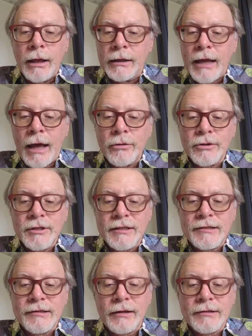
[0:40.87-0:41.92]
and gathers its
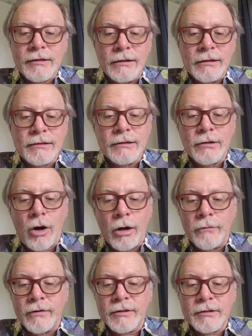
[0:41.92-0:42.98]
sustenance in
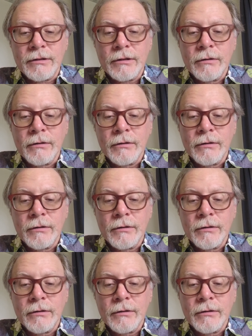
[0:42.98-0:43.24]
harvest.